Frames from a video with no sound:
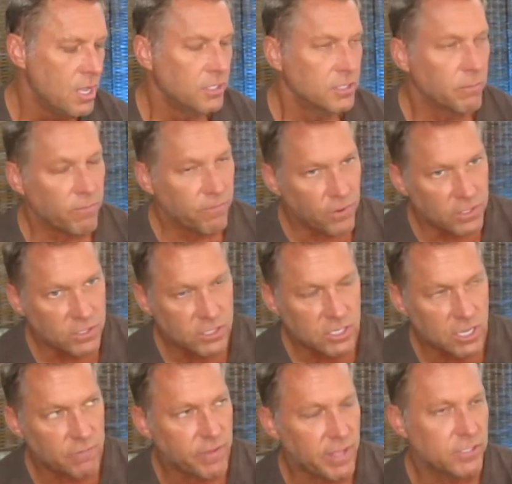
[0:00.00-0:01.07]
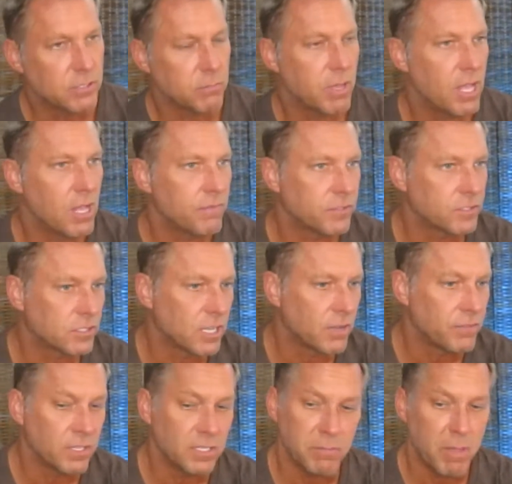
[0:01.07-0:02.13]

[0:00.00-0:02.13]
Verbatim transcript: Some fun stuff and some helpful stuff that